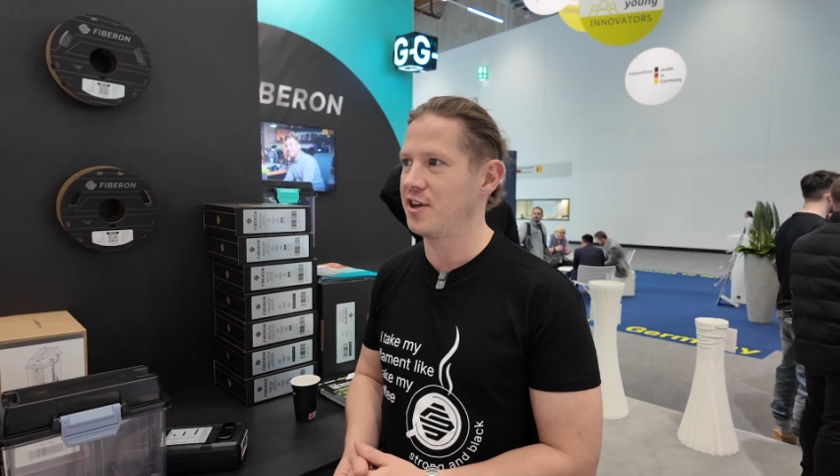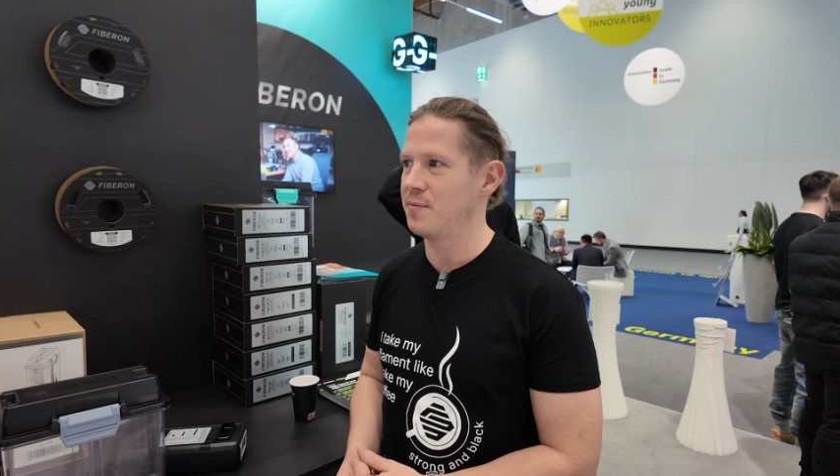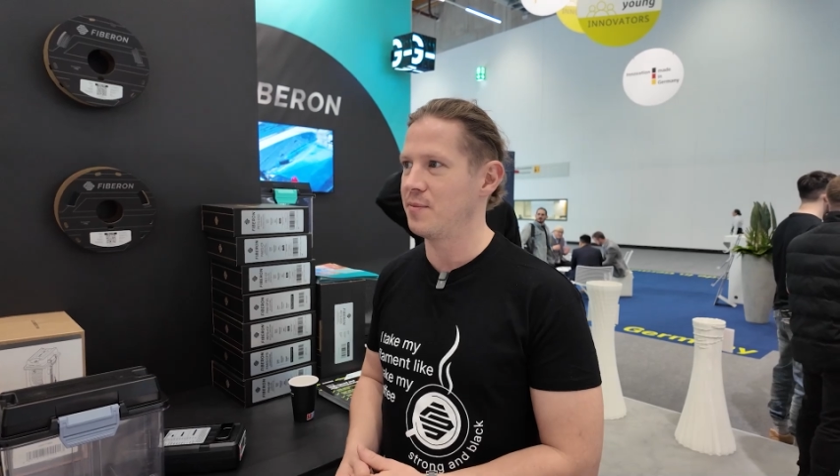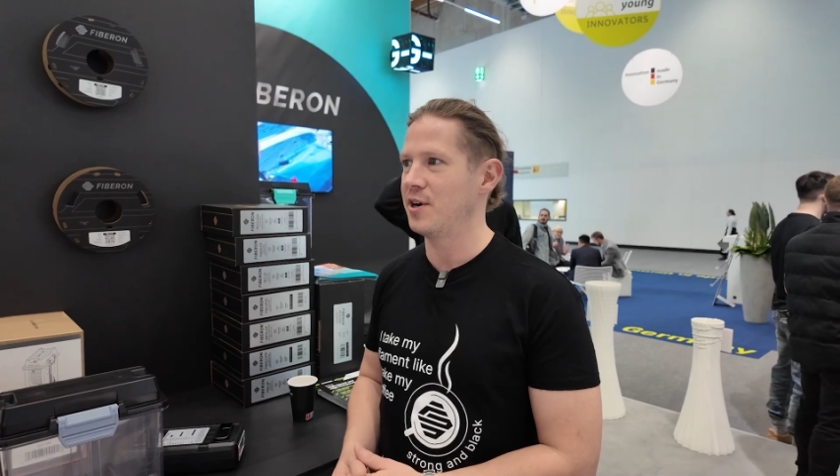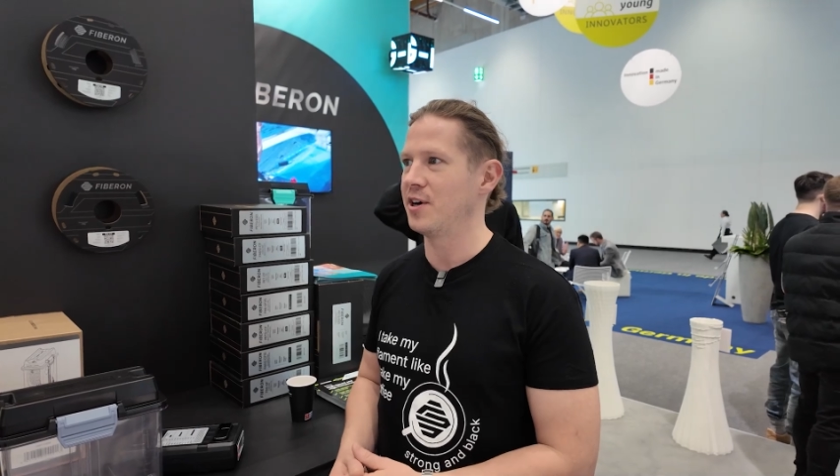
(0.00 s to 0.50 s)

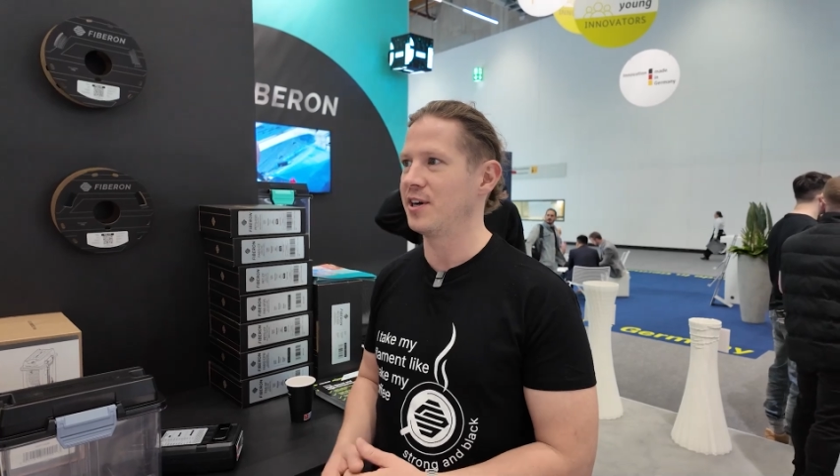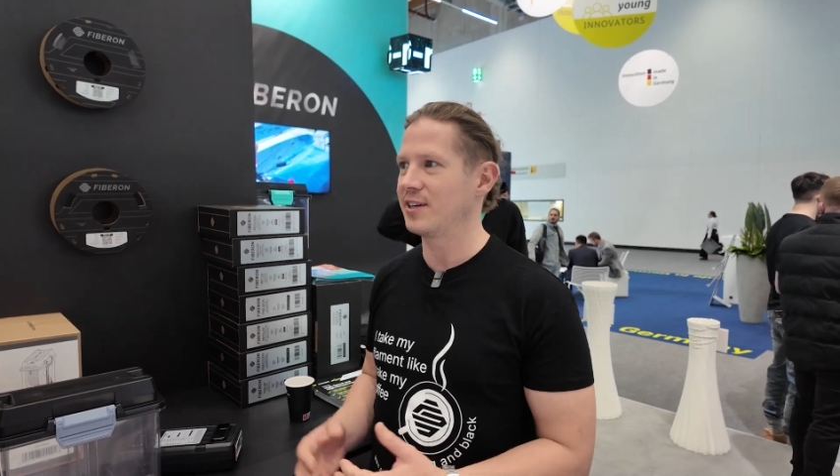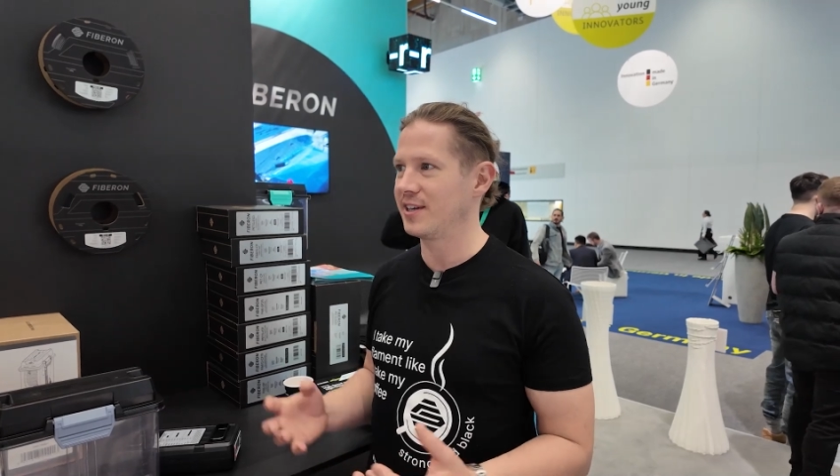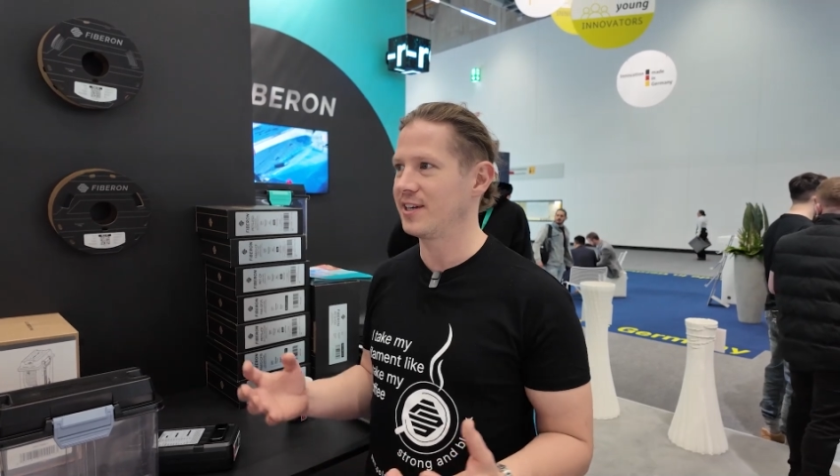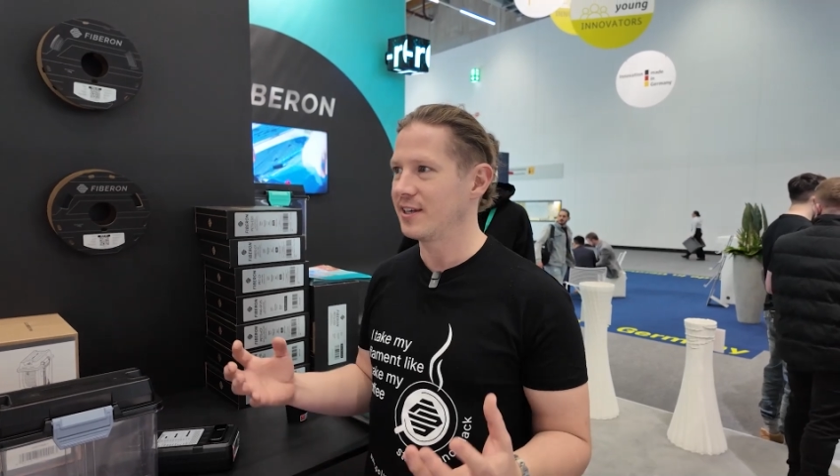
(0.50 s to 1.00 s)
them uh,
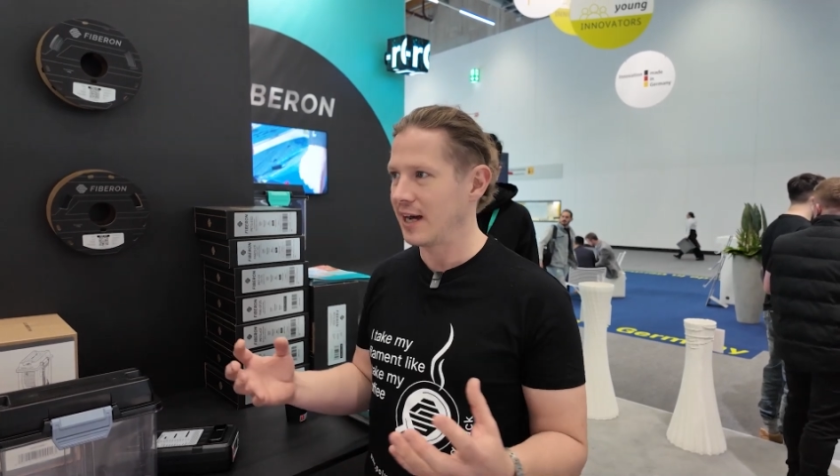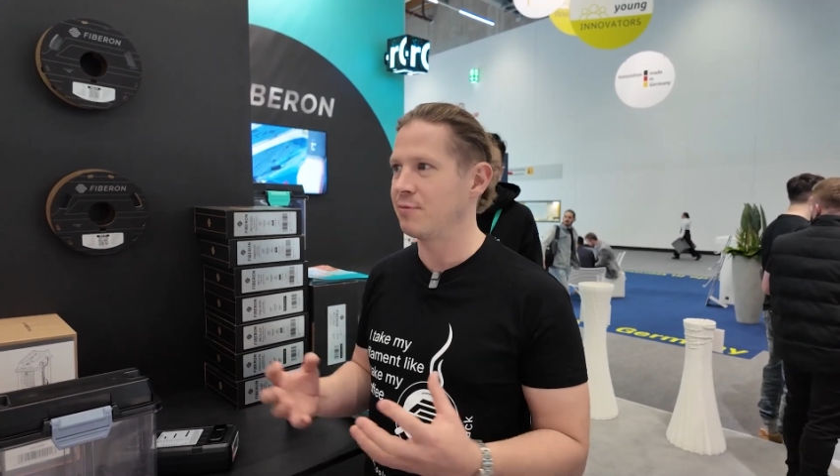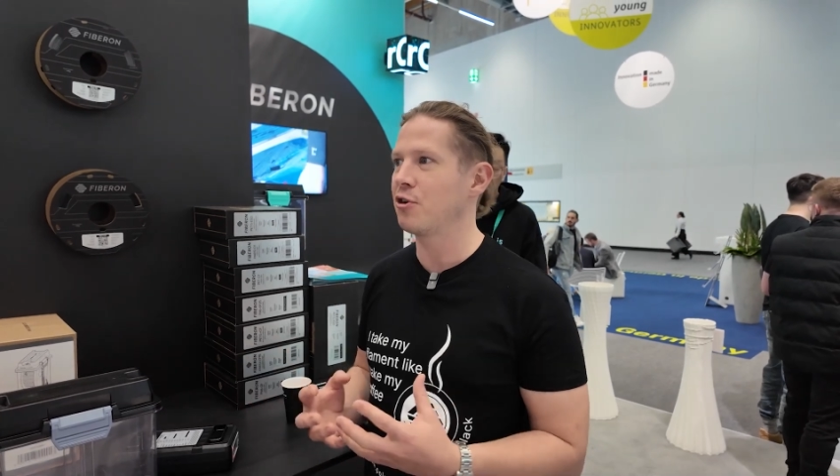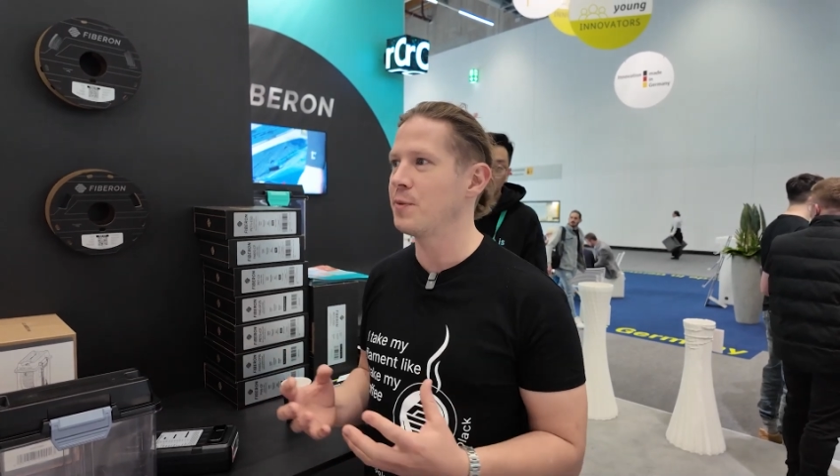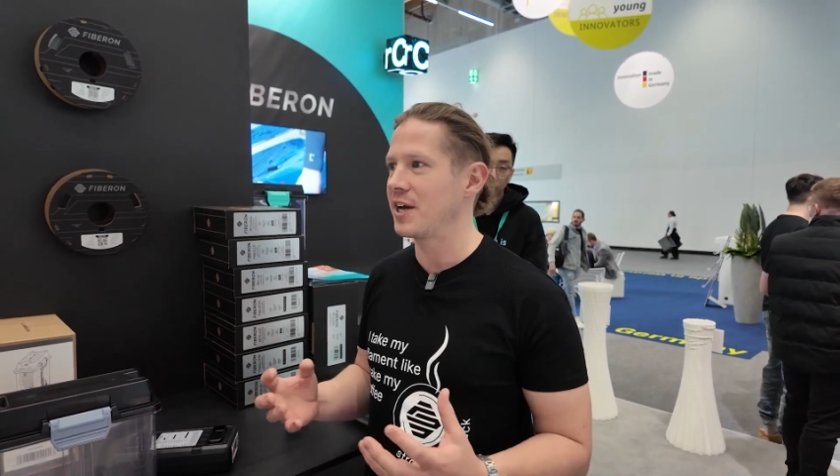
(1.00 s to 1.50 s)

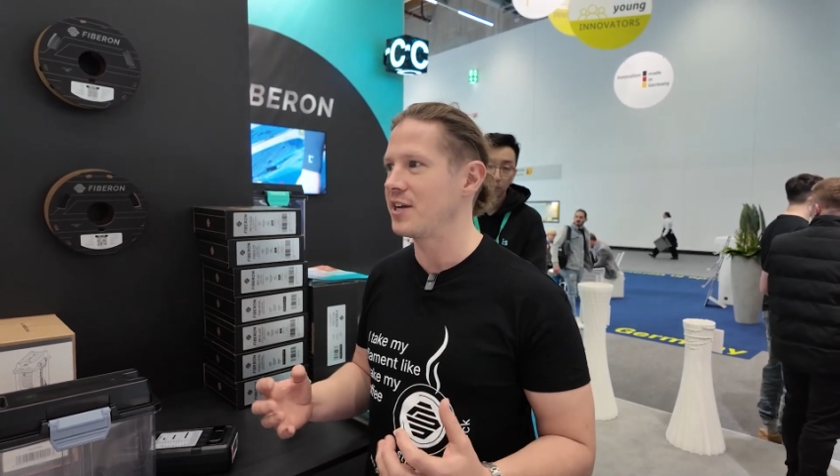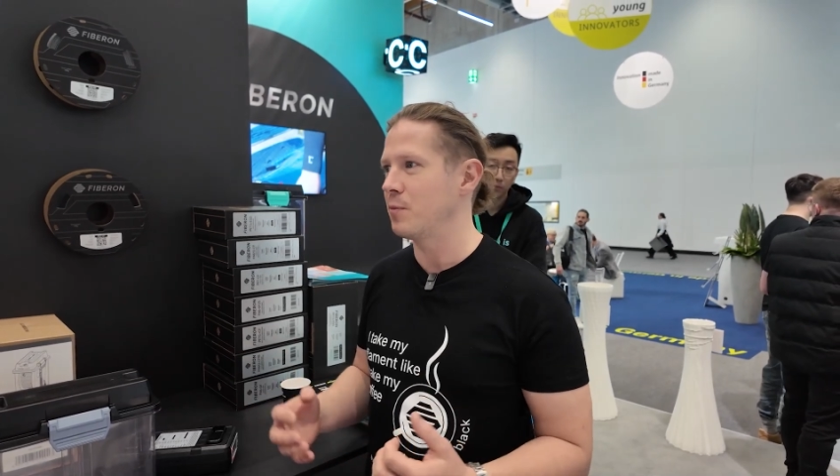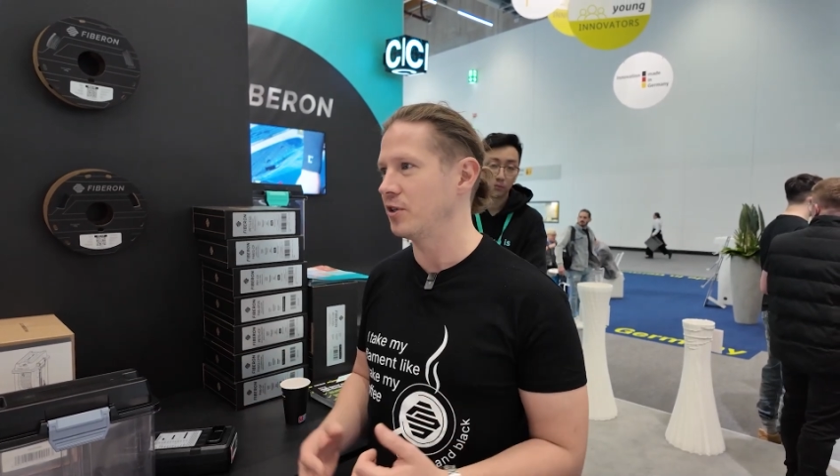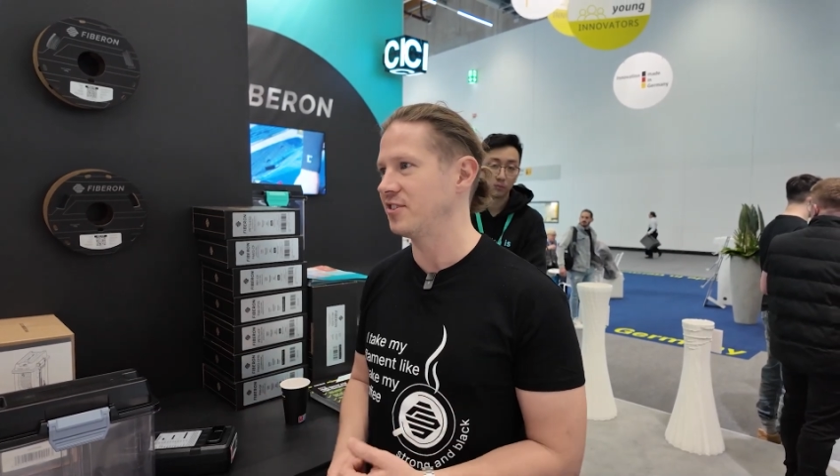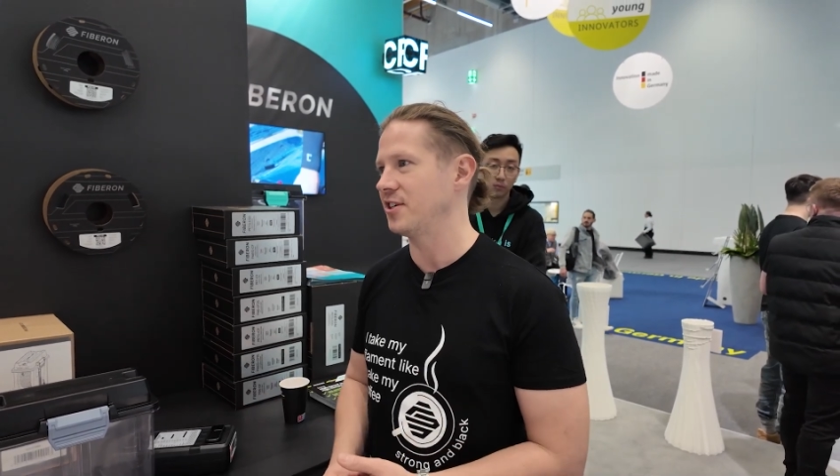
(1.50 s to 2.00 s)
absorbing any
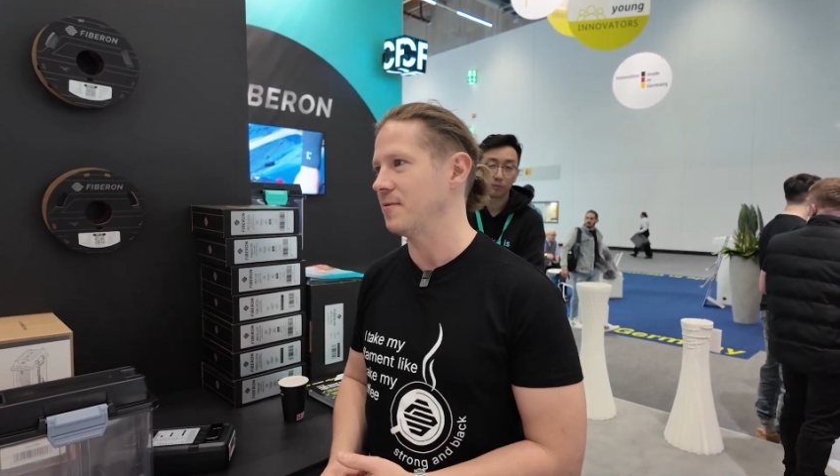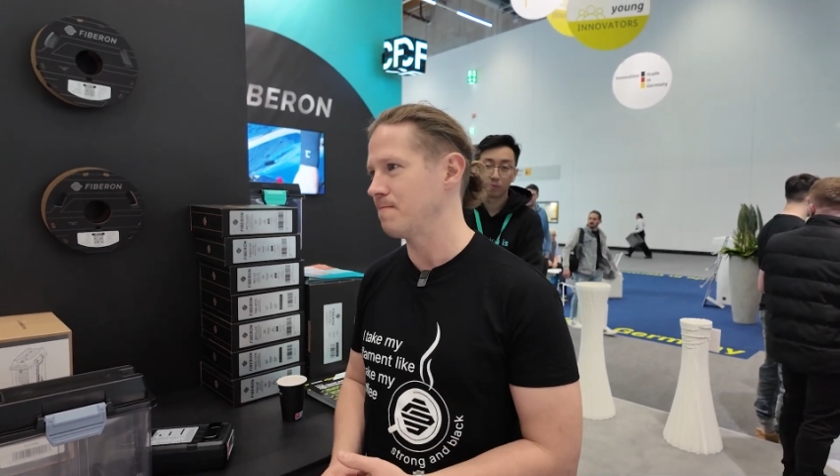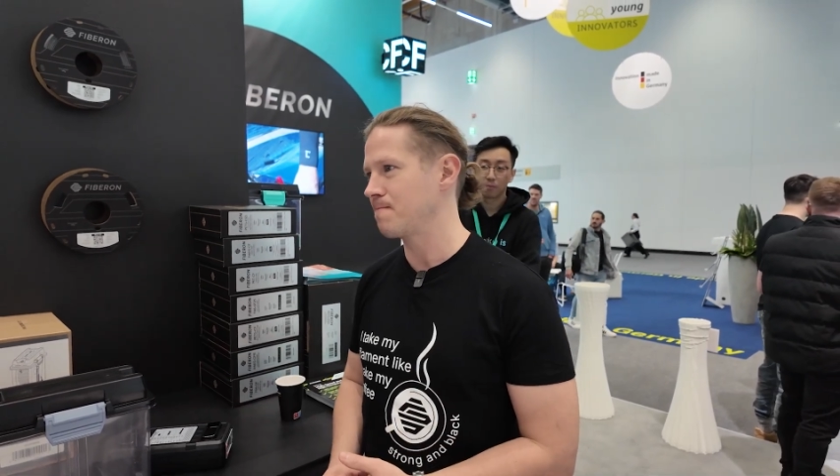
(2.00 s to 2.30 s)
moisture.